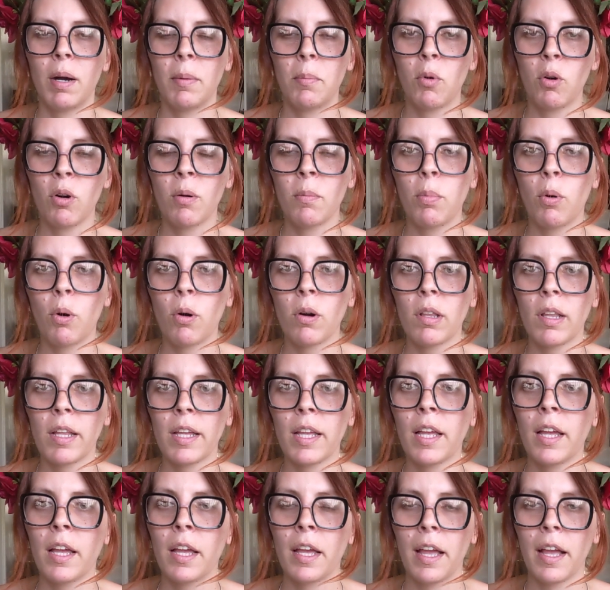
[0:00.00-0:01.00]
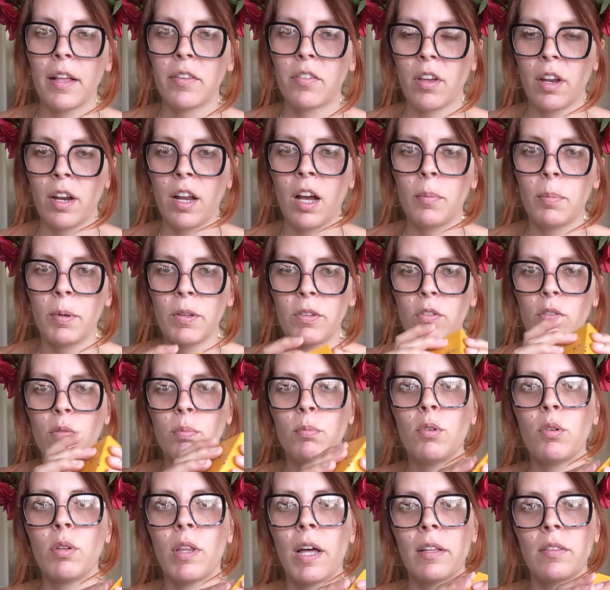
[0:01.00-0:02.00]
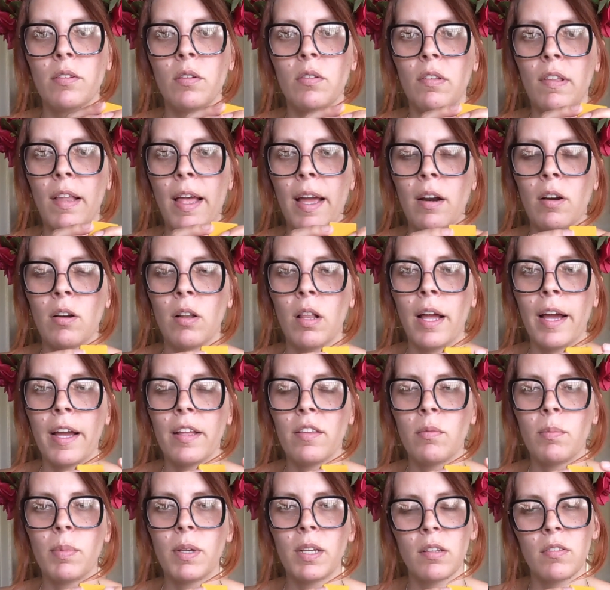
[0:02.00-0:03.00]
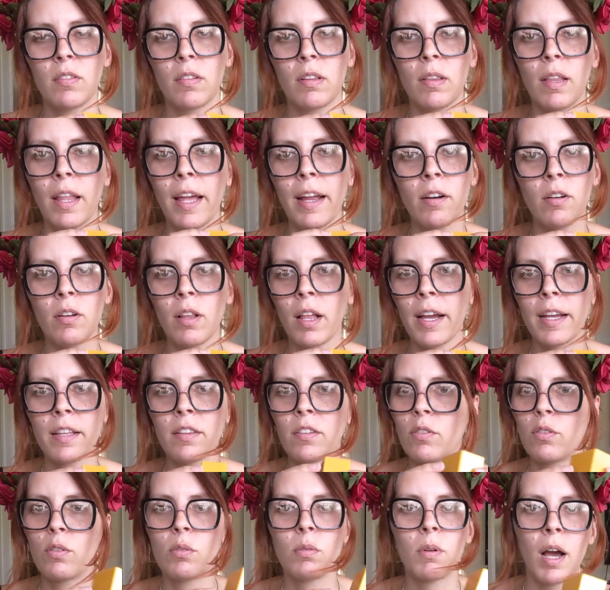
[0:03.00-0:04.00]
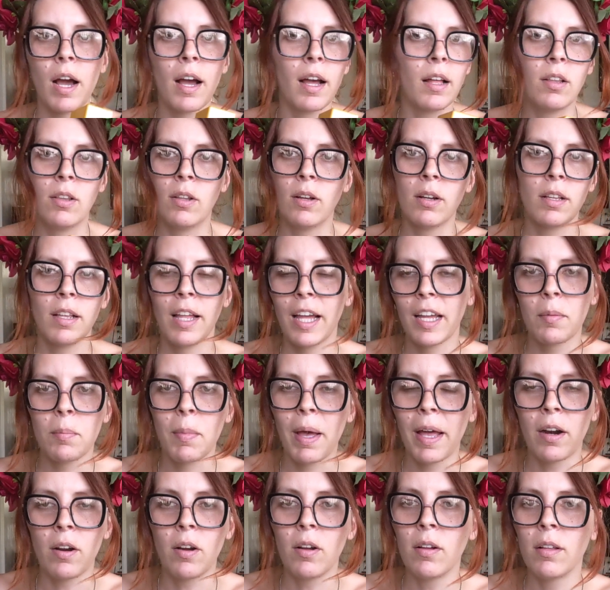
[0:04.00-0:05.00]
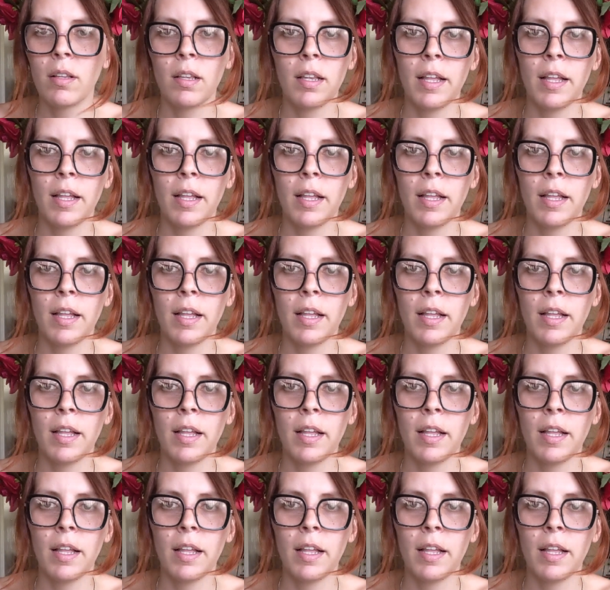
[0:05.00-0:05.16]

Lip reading: but more importantly, it's going to help us smooth out those layer lines, because layer lines do not look like metal.